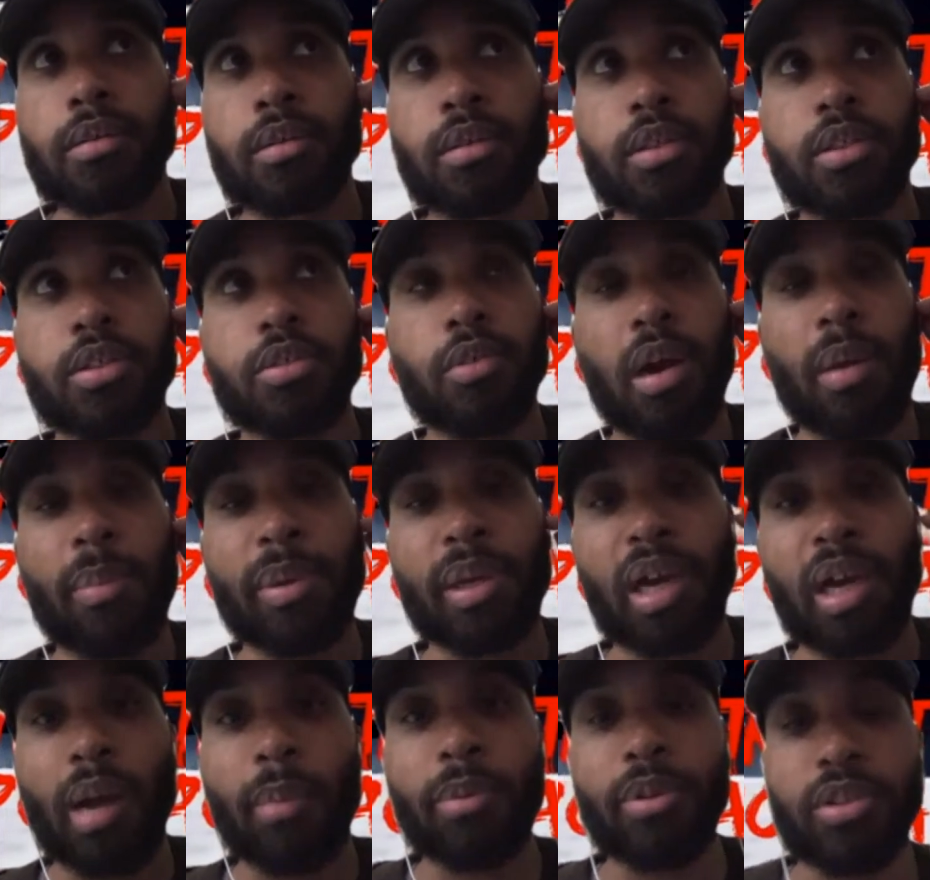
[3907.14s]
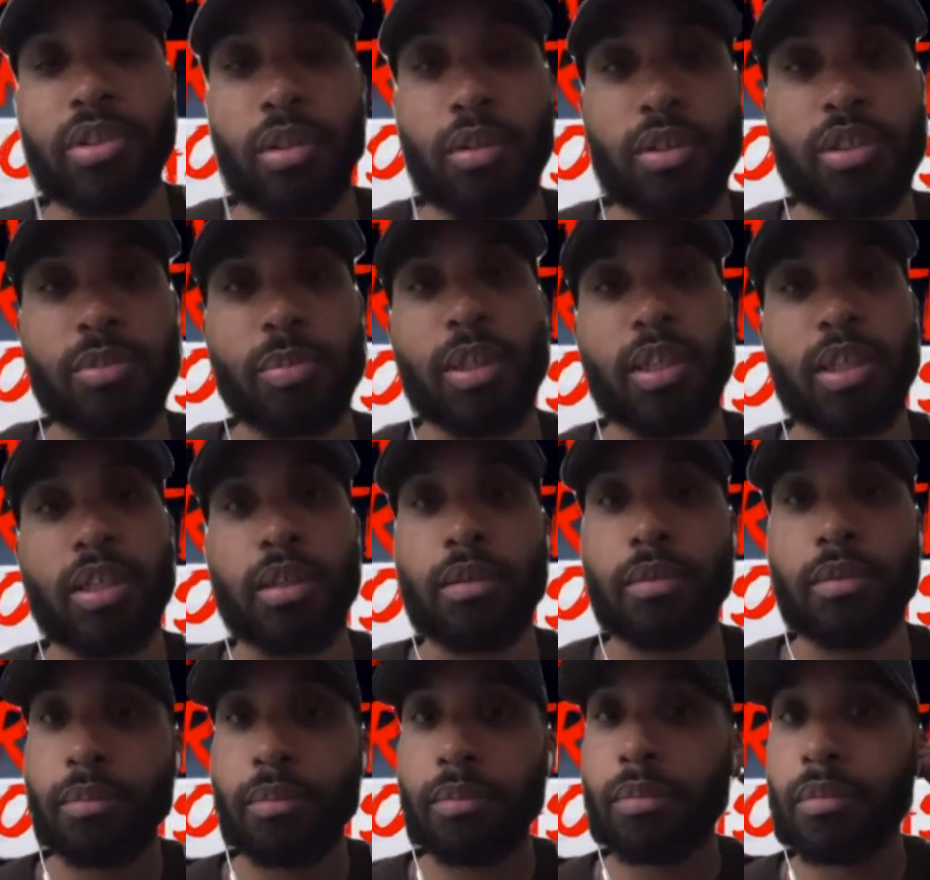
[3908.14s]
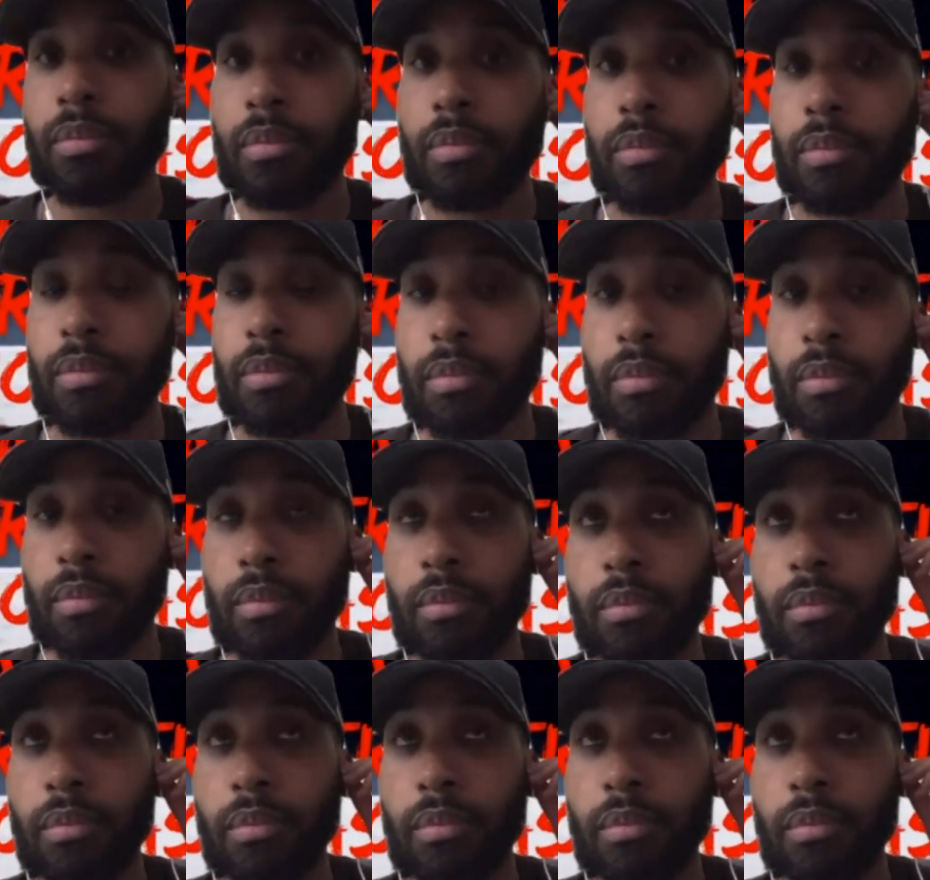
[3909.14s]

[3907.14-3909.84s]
two up and comers, so to speak. Right,